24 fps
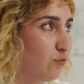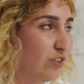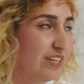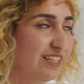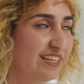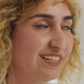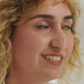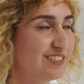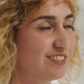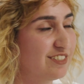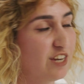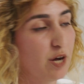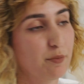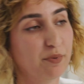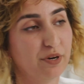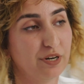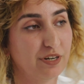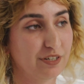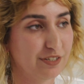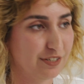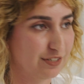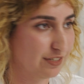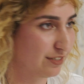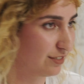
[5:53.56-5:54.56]
really
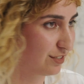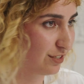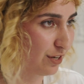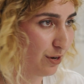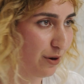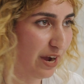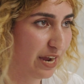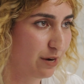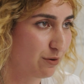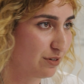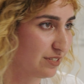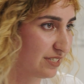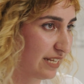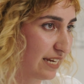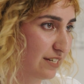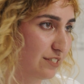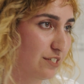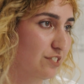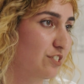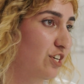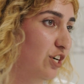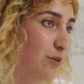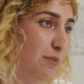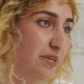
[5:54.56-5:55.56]
stubborn. So I was like
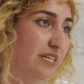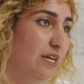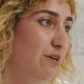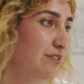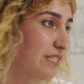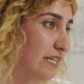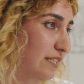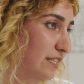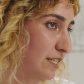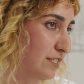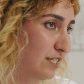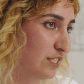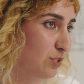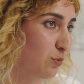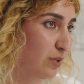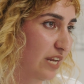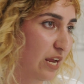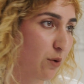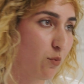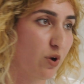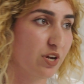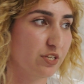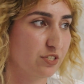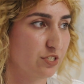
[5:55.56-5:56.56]
determined. I was like, this is what
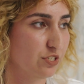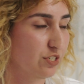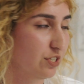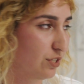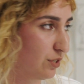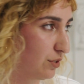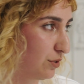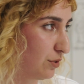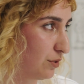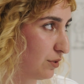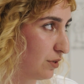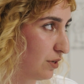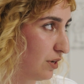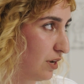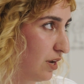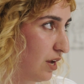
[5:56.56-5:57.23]
I want to do.